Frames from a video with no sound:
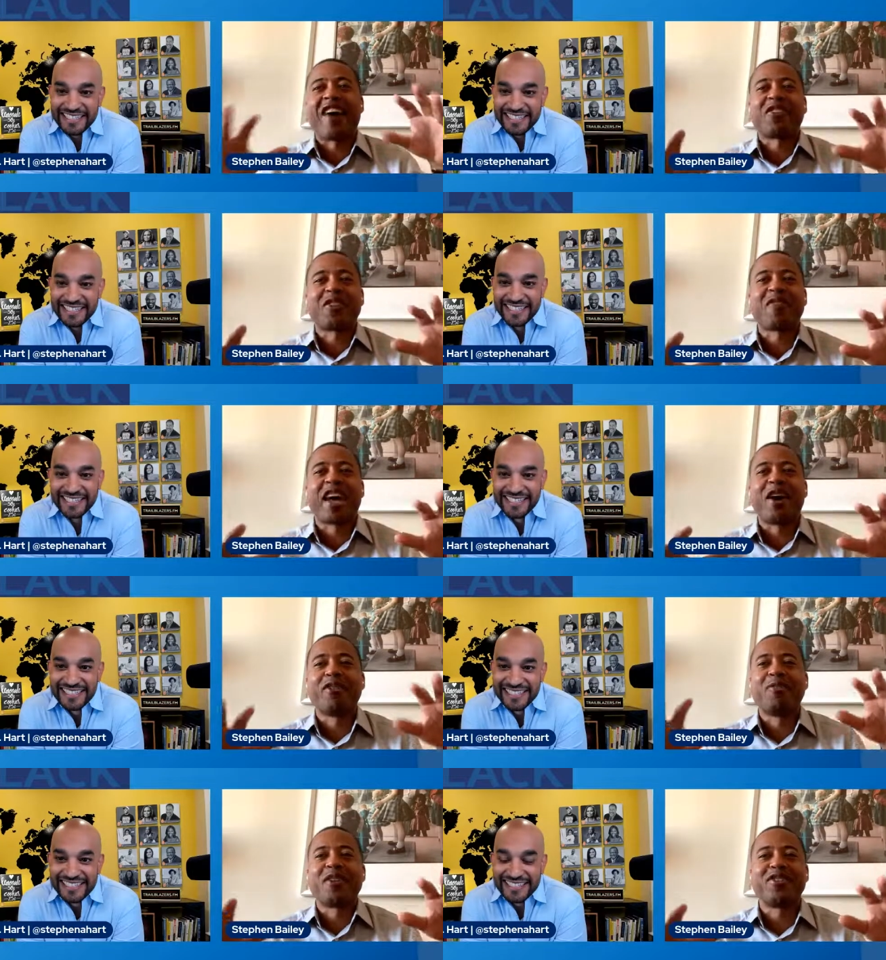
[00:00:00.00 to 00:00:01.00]
Speaker 1: after the fact
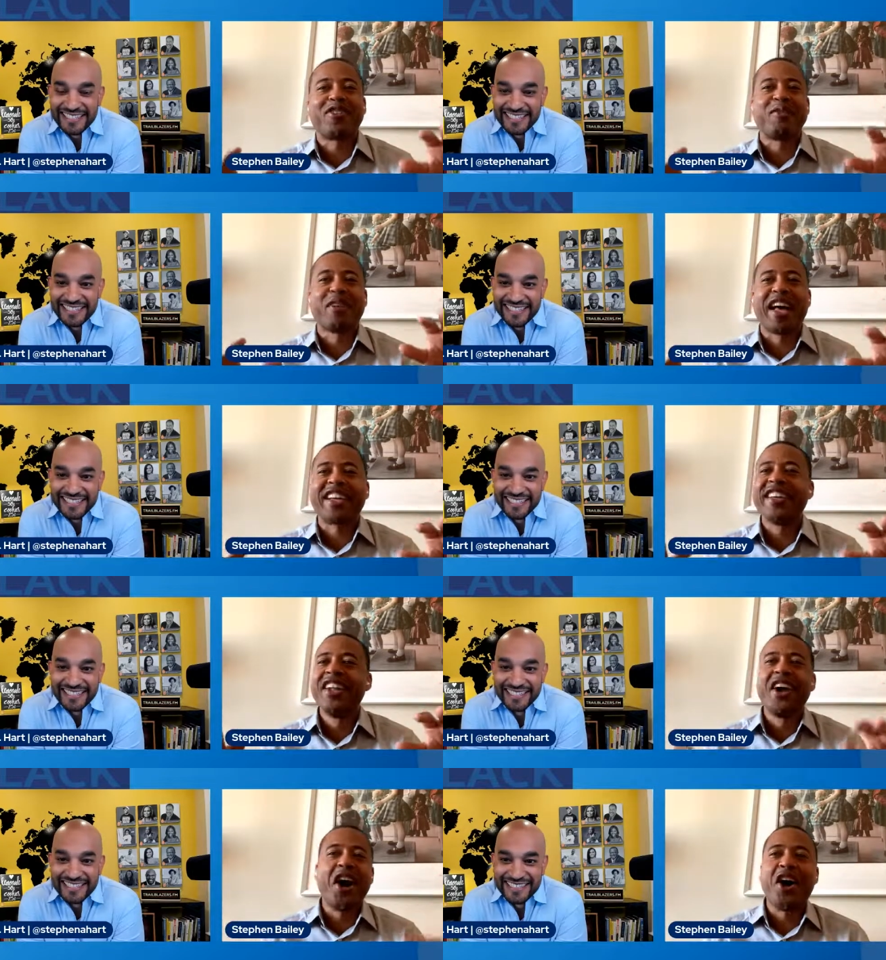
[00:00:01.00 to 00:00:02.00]
always make you seem like,
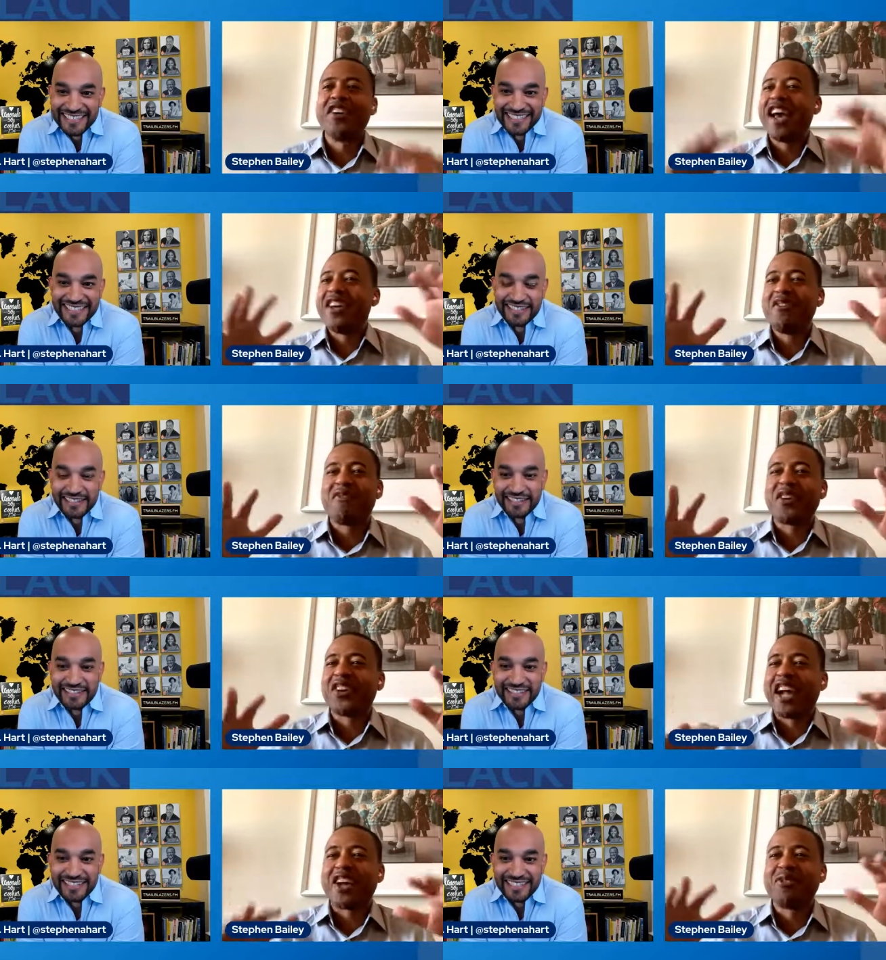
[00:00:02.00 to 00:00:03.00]
oh yeah, you
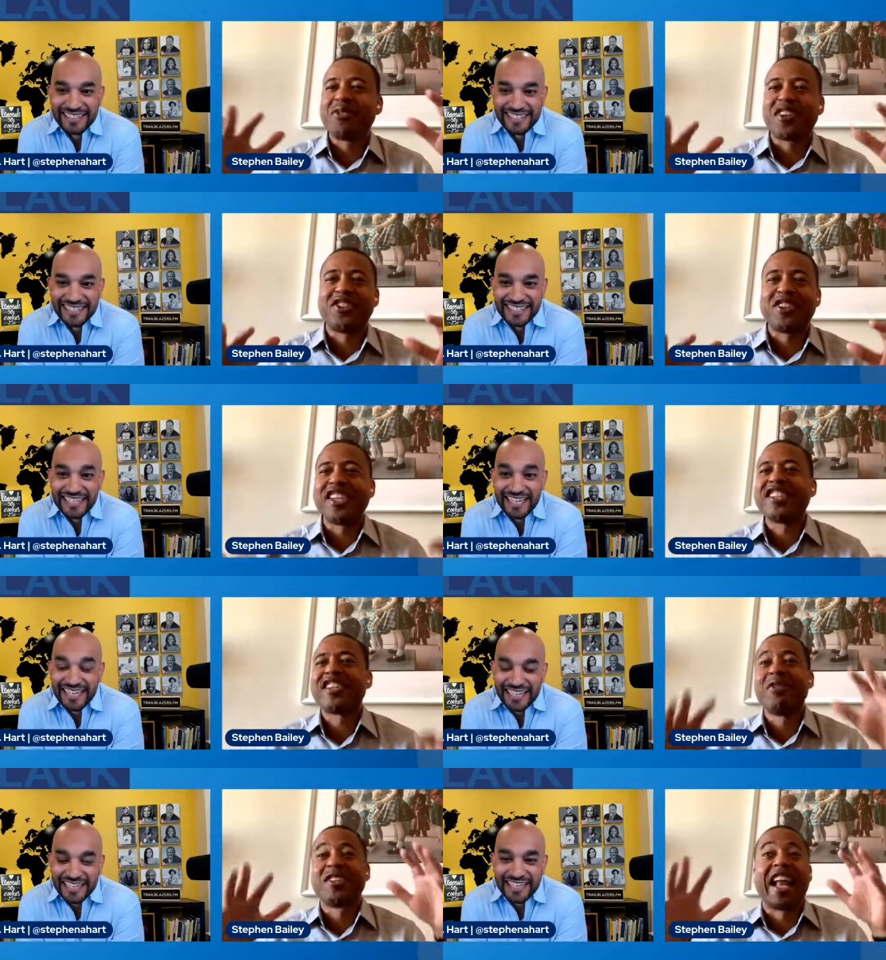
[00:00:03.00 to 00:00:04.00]
figured it out, you were such a
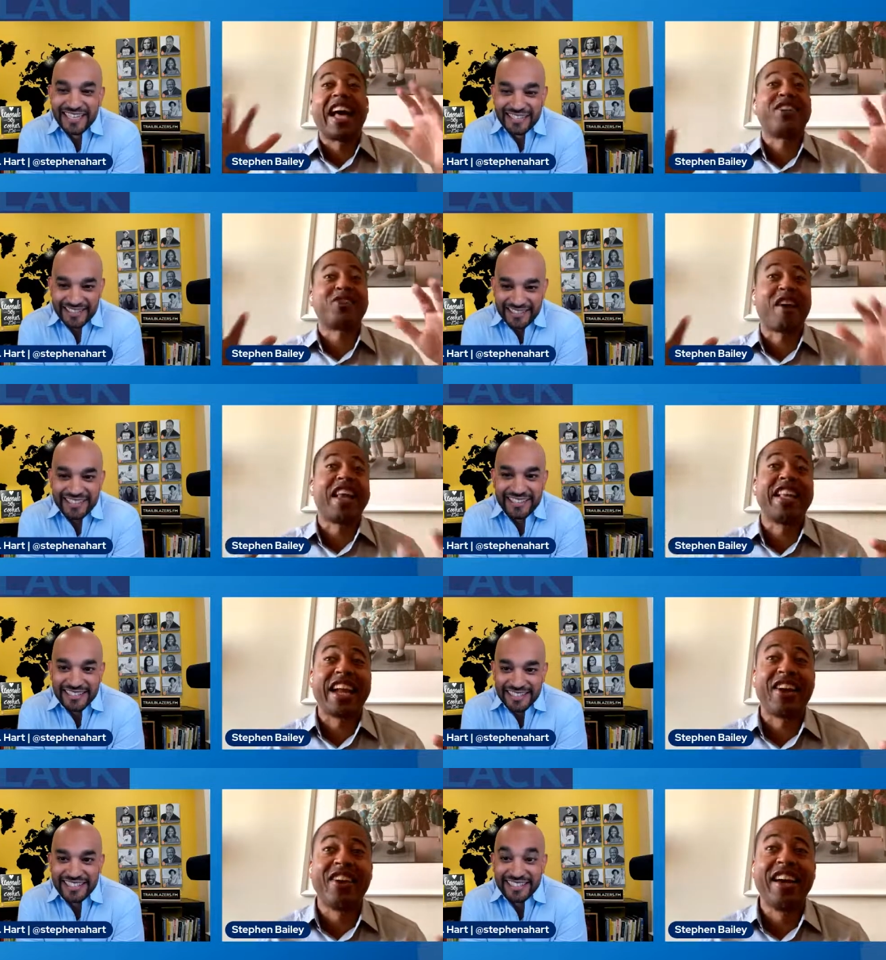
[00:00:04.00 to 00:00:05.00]
genius. It was a lot of trial
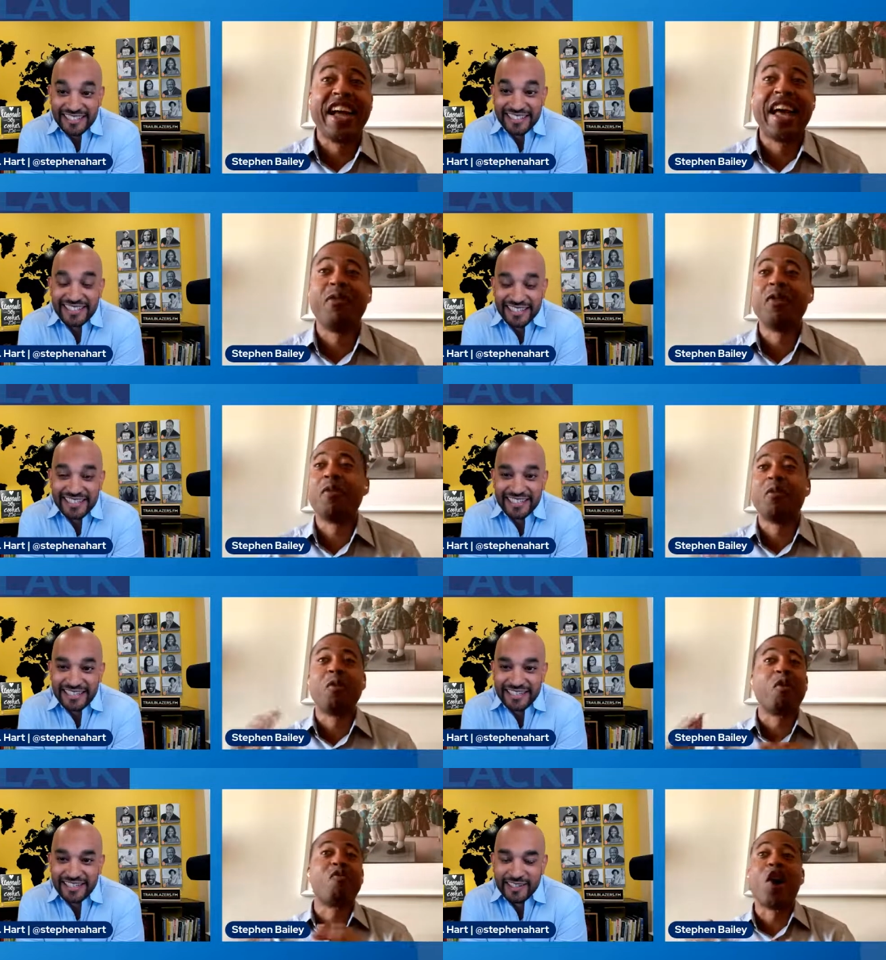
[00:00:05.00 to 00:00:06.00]
and error, and we,
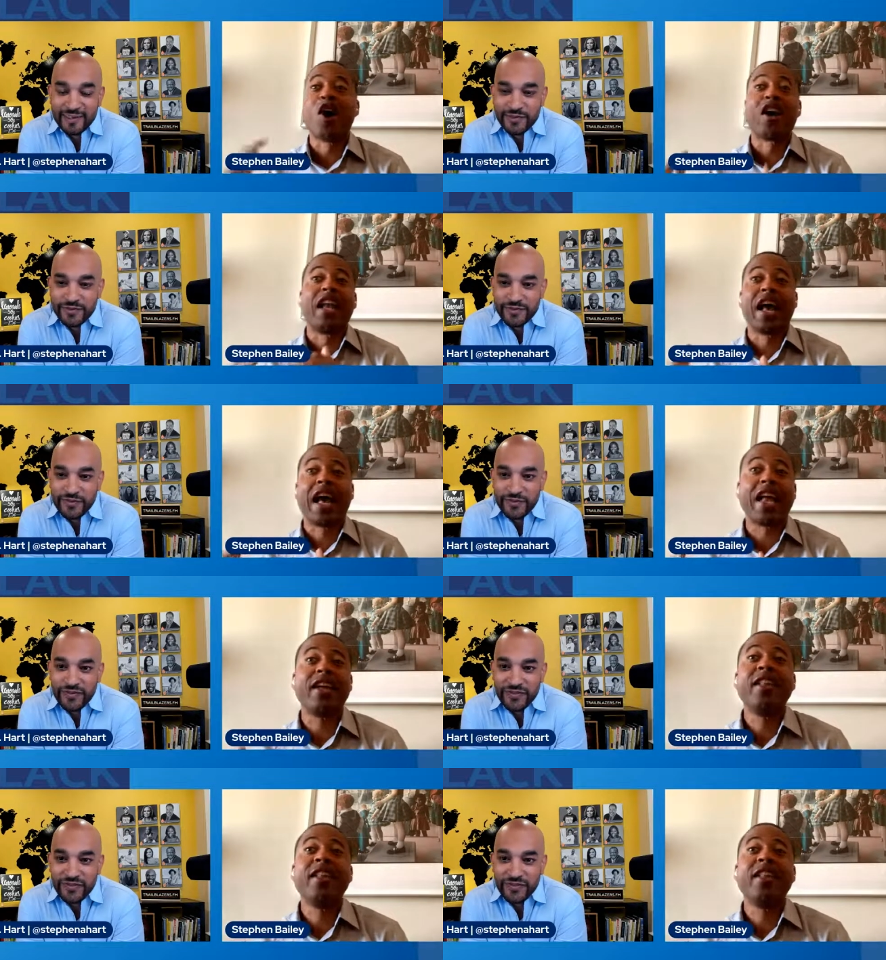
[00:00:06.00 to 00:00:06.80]
wow. we were wrong a lot.